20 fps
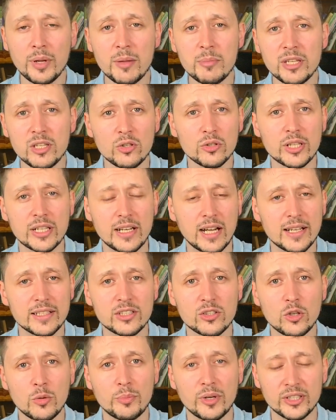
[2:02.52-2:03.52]
you can ask
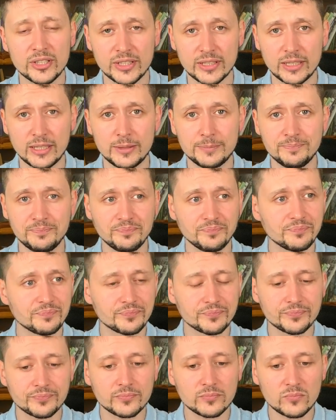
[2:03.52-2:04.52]
your boss,
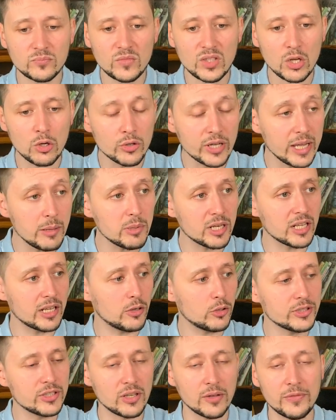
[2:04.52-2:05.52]
okay, but I
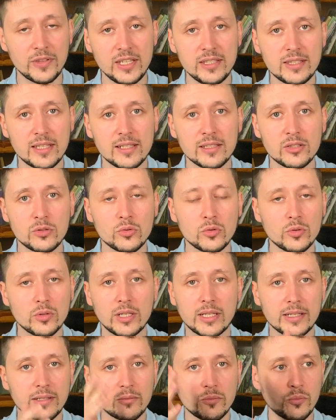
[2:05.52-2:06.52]
also have these things to do,
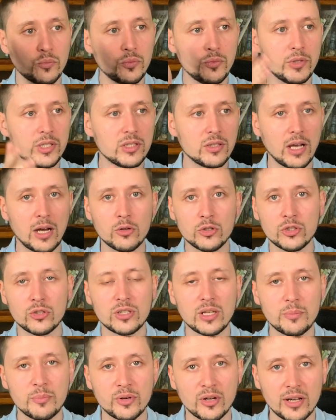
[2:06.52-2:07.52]
like how should
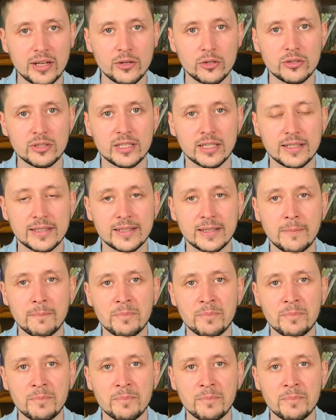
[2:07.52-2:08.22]
I prioritize?